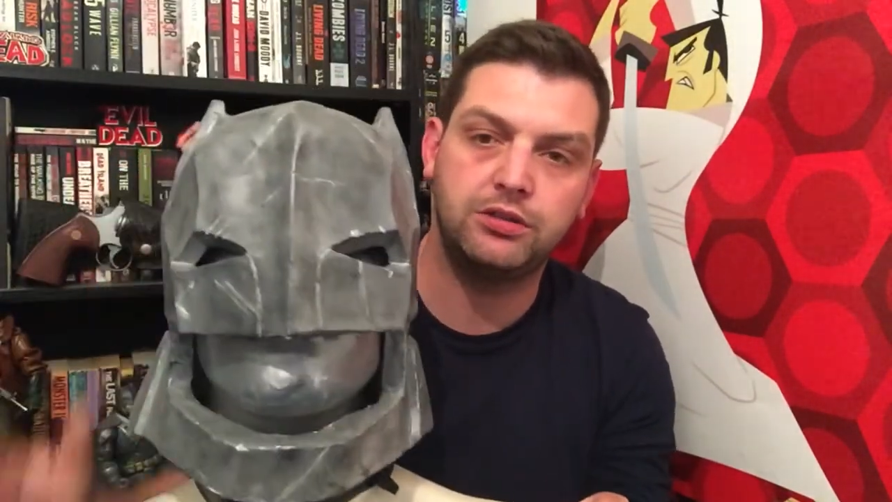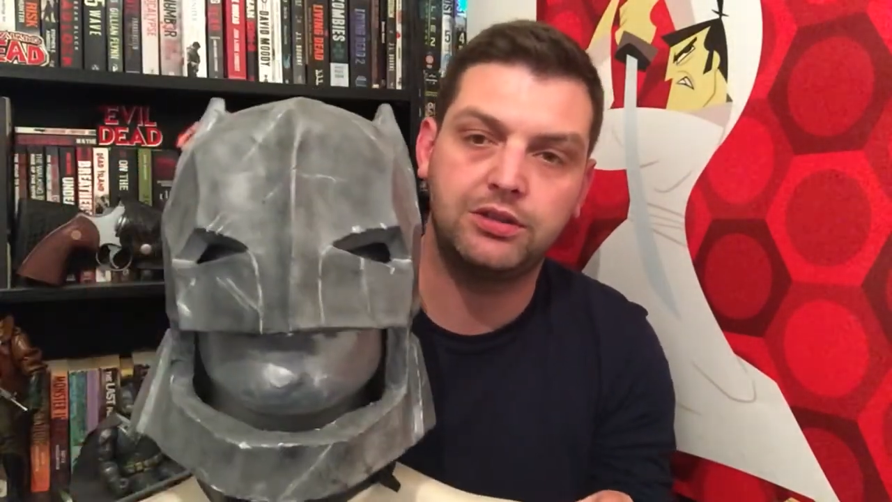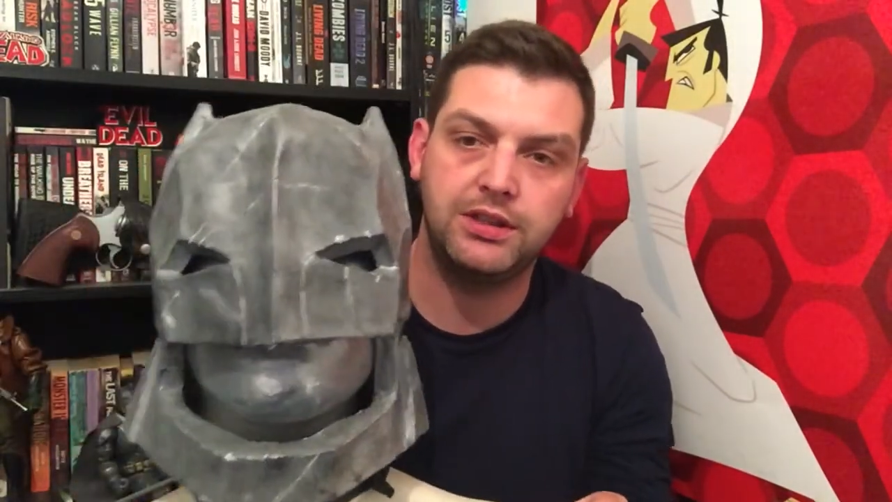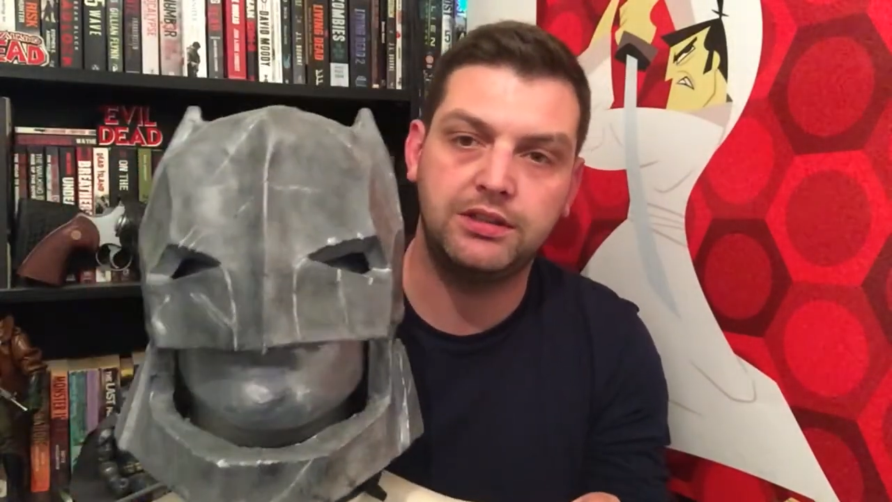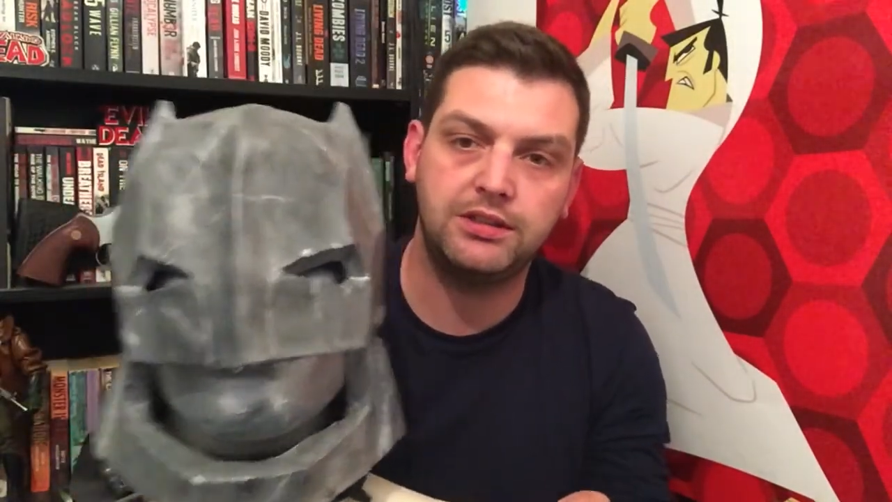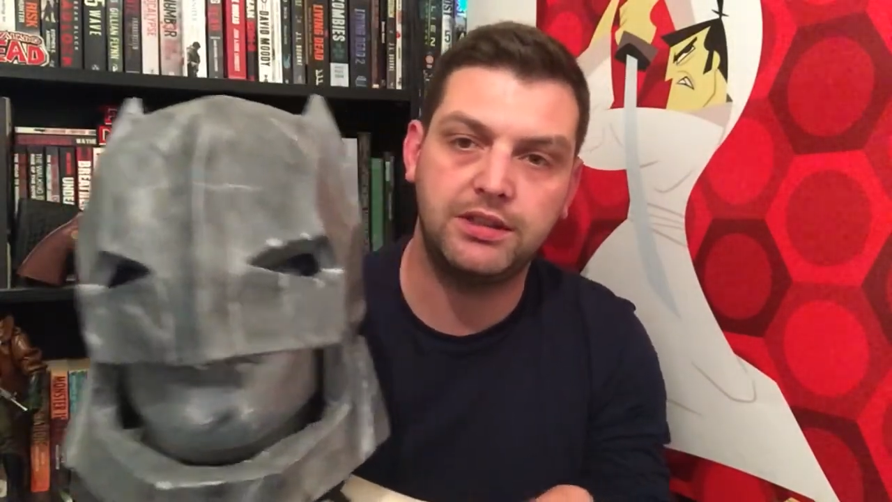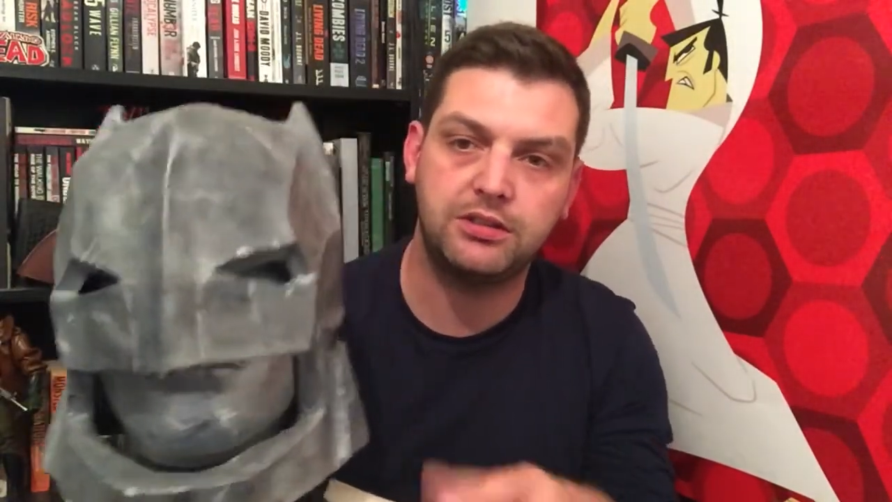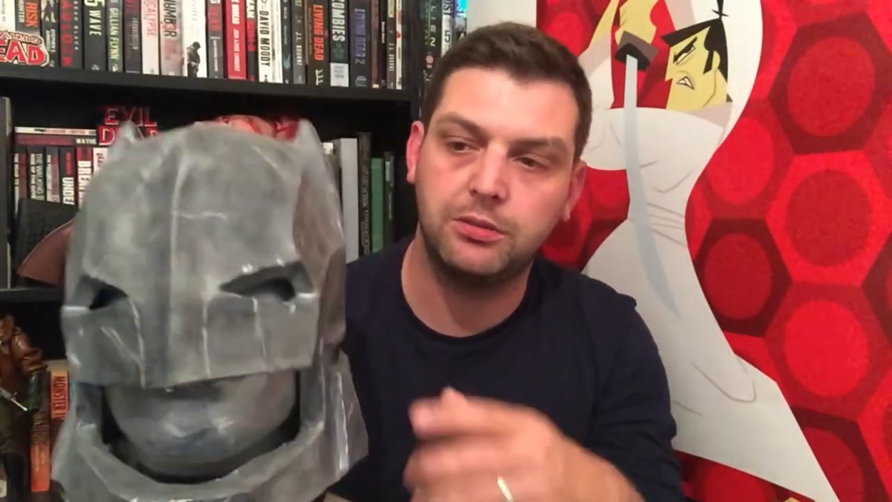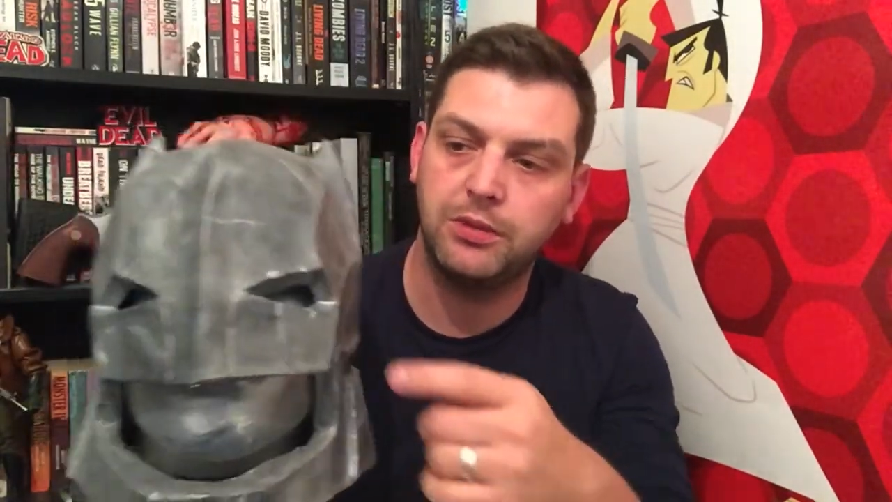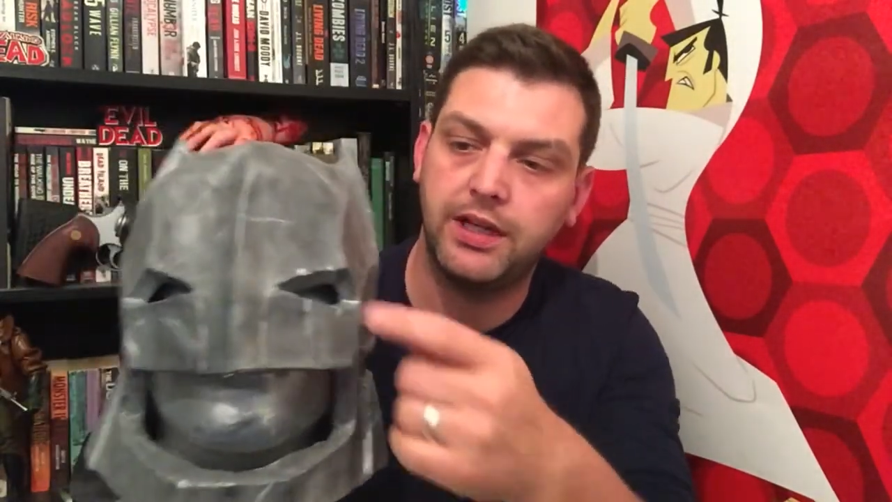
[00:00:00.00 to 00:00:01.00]
just need to stick
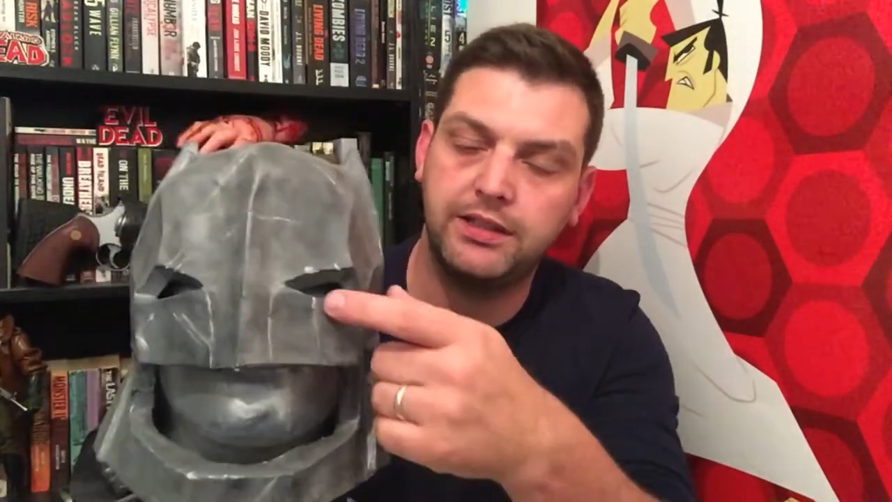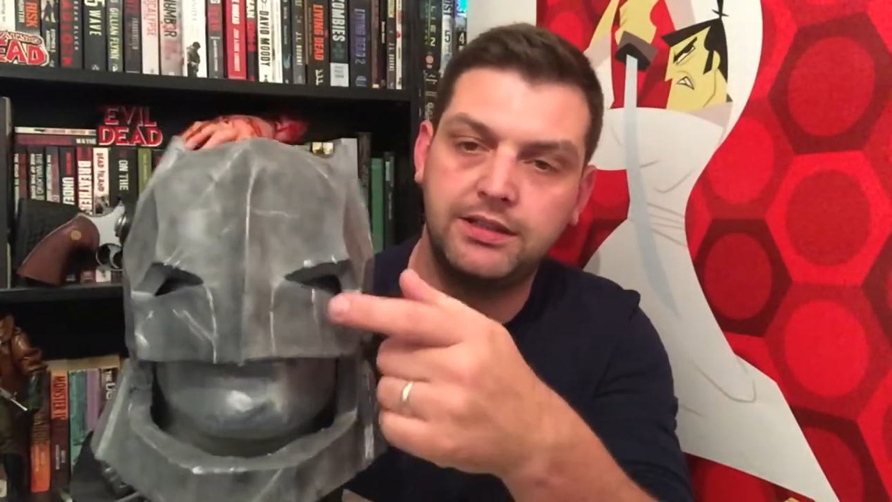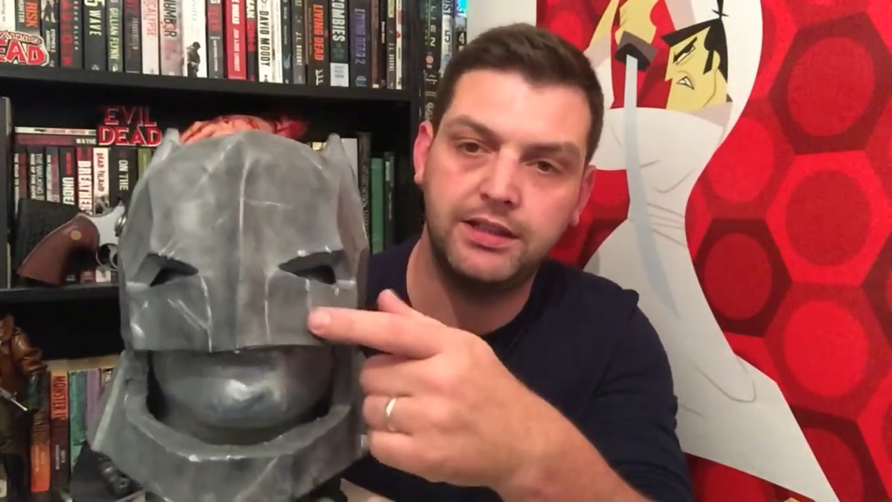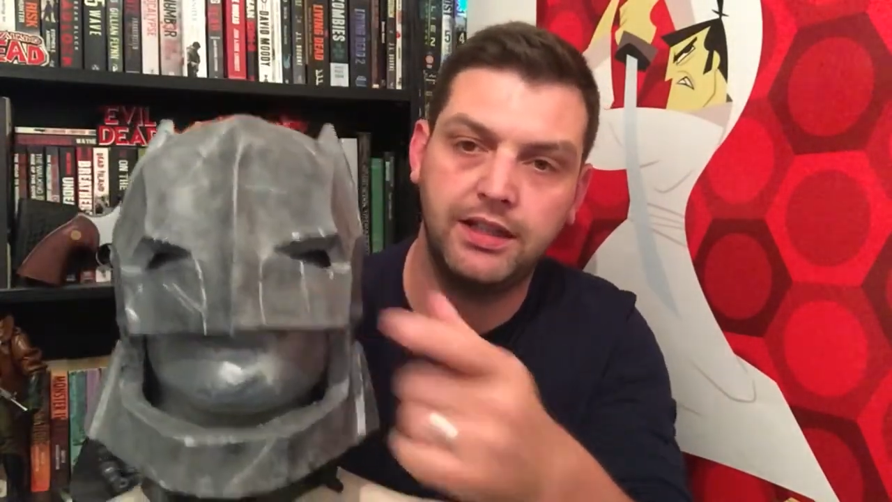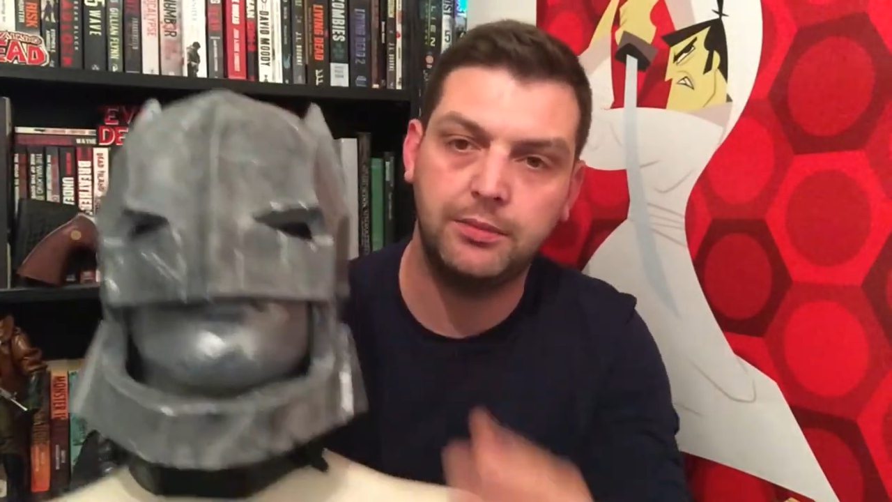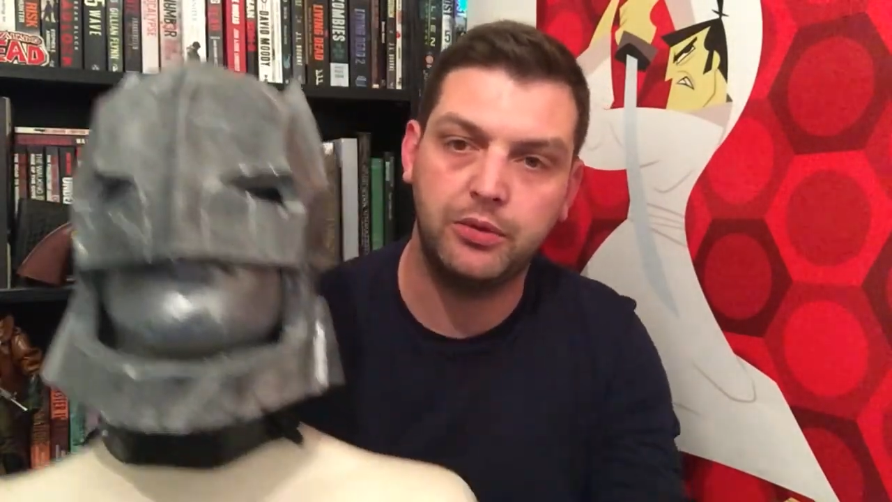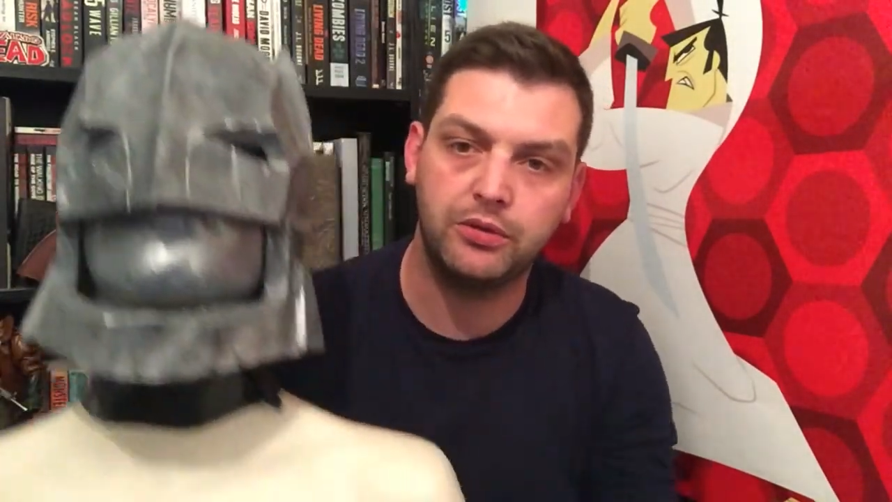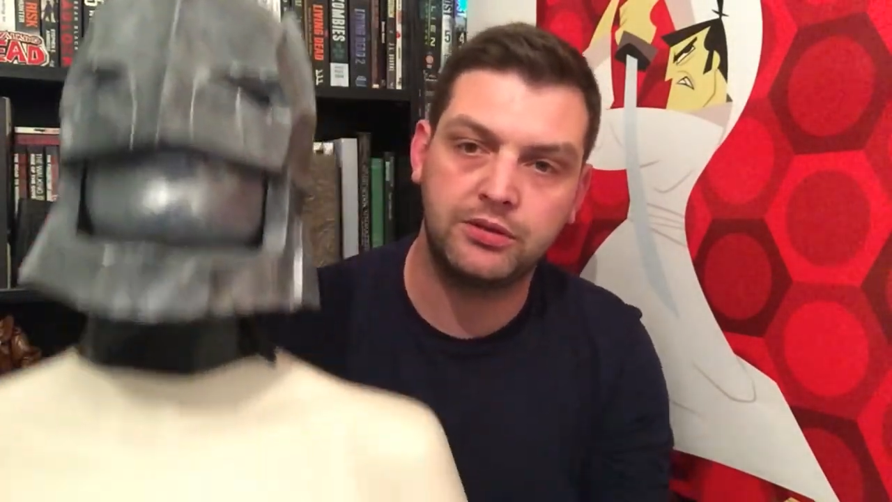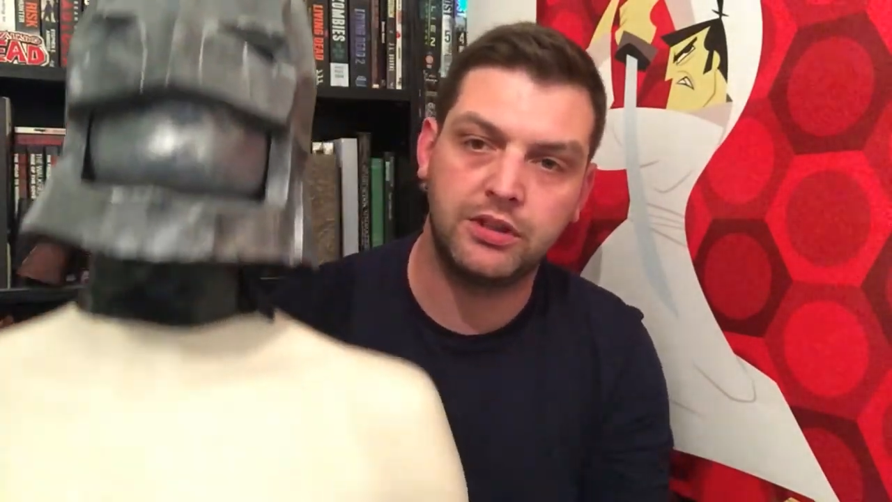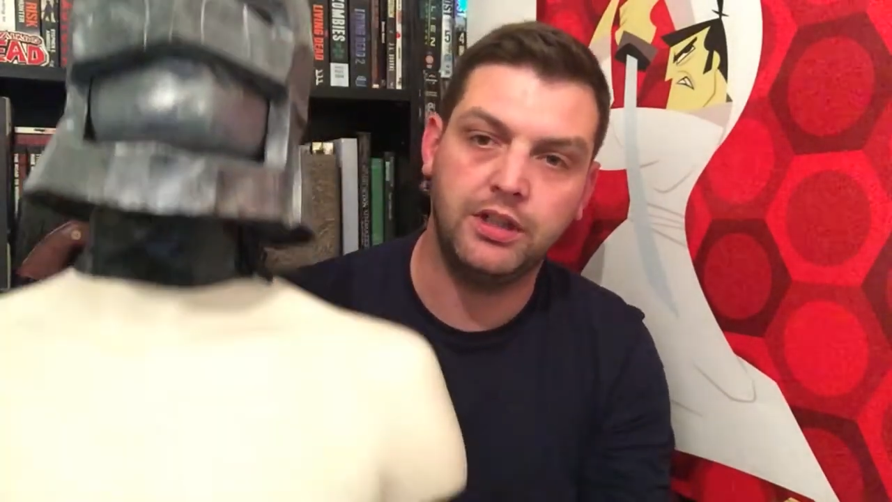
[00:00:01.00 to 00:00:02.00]
some lights in there,
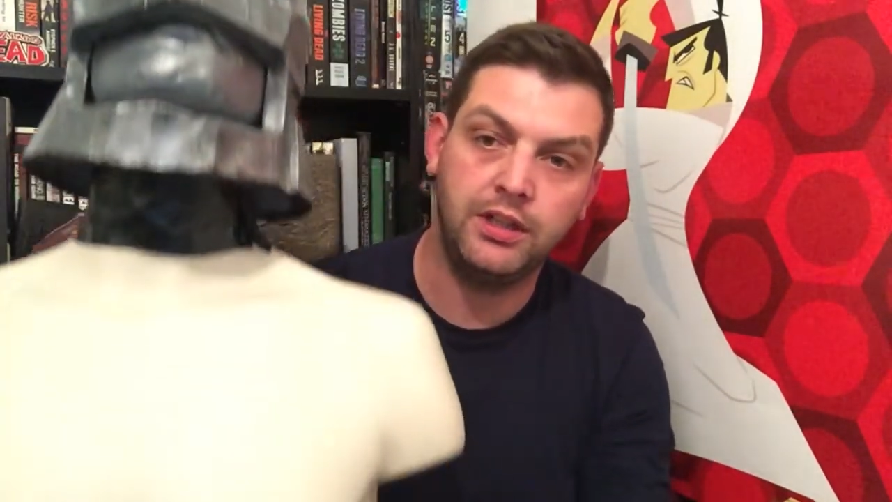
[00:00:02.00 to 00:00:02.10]
but